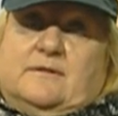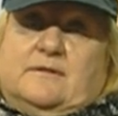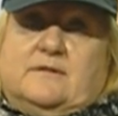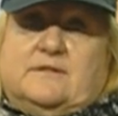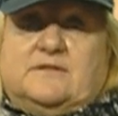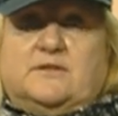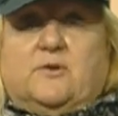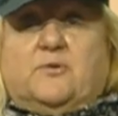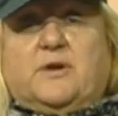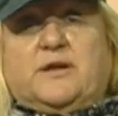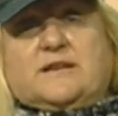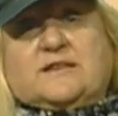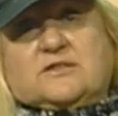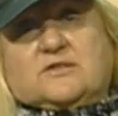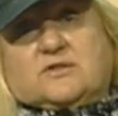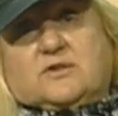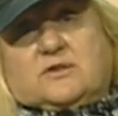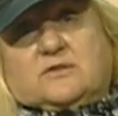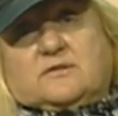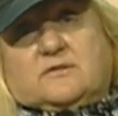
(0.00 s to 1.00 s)
So
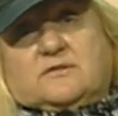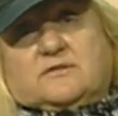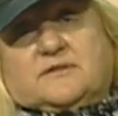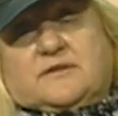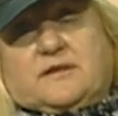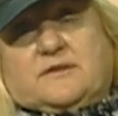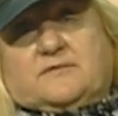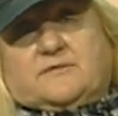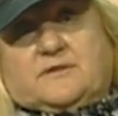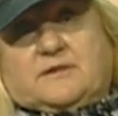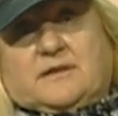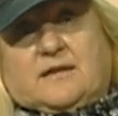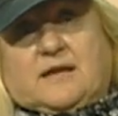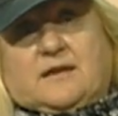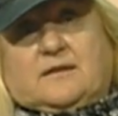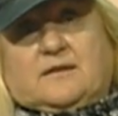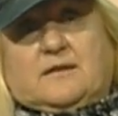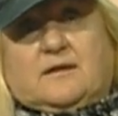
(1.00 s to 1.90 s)
external safety can